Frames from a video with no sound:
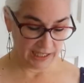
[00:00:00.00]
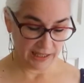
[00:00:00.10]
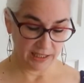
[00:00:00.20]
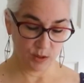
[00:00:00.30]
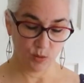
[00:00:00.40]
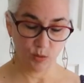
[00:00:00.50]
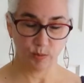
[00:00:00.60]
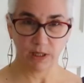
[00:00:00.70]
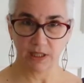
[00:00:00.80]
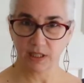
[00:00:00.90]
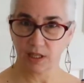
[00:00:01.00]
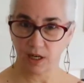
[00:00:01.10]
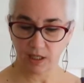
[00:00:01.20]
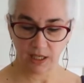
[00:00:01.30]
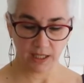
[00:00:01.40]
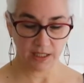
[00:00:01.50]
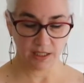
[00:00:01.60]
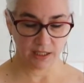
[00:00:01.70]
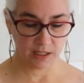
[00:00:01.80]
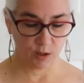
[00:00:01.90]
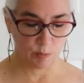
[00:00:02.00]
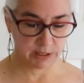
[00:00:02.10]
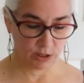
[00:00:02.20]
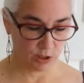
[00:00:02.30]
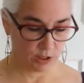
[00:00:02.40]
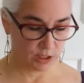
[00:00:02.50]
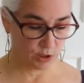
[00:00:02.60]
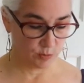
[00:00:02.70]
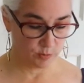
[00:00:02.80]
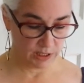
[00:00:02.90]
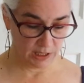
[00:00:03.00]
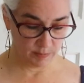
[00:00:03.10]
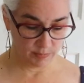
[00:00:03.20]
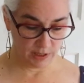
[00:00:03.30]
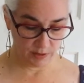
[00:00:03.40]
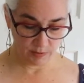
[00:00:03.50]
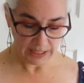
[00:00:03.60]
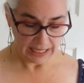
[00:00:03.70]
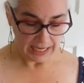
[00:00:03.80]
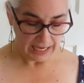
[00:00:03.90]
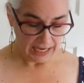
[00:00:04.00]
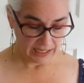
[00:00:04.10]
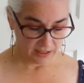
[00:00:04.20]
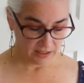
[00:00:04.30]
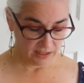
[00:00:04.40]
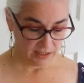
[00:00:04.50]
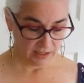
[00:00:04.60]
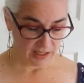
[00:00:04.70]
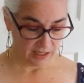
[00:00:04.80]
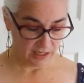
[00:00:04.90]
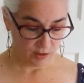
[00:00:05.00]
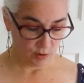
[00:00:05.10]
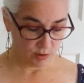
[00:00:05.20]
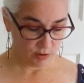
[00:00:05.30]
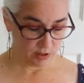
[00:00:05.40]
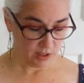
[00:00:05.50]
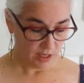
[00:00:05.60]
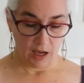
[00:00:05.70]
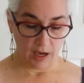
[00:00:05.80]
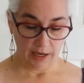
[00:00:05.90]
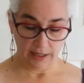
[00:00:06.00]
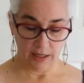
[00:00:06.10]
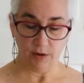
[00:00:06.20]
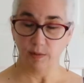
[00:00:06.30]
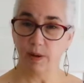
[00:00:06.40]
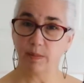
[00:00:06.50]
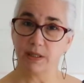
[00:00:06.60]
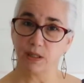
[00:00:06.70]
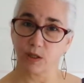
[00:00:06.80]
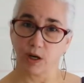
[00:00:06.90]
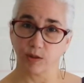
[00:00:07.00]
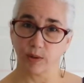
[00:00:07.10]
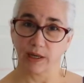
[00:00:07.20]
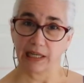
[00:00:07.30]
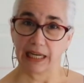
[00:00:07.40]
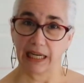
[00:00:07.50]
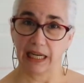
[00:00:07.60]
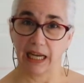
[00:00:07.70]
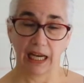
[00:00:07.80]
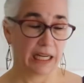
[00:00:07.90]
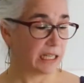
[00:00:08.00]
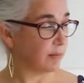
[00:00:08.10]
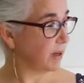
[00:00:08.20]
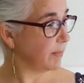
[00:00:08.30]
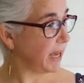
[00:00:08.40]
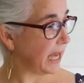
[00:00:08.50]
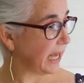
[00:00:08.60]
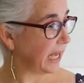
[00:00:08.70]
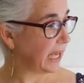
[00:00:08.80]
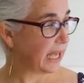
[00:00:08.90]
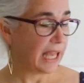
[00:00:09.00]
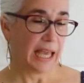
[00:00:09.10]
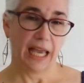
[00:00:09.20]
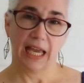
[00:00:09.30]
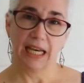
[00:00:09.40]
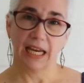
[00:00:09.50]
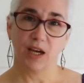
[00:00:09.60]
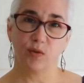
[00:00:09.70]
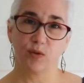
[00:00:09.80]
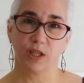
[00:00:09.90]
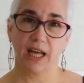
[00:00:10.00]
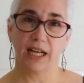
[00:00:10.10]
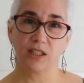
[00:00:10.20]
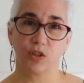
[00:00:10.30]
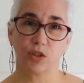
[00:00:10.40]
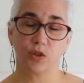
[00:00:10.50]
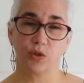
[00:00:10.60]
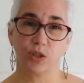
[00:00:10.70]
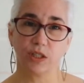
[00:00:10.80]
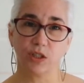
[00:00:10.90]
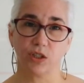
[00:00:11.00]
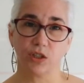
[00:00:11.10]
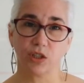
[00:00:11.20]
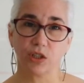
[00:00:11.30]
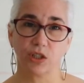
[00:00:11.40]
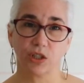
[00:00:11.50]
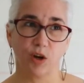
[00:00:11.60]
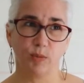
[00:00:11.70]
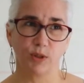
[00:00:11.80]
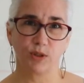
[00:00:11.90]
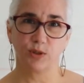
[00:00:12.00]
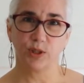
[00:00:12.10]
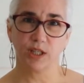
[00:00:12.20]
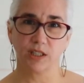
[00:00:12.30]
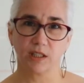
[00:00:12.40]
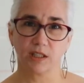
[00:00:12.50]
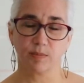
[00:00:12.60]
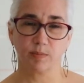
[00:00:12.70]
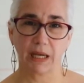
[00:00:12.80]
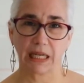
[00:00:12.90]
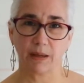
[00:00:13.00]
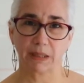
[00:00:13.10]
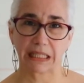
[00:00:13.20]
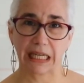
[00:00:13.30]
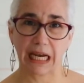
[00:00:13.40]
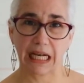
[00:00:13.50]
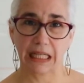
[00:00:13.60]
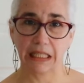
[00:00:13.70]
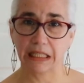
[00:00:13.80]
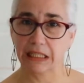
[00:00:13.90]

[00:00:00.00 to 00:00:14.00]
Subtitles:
got this cool business card case. It's a little bit tarnished and beat up now. And yeah, kind of gross. I carried my business cards around in it, in my bag. And now for the last 2 years, almost 2 years, pandemic style,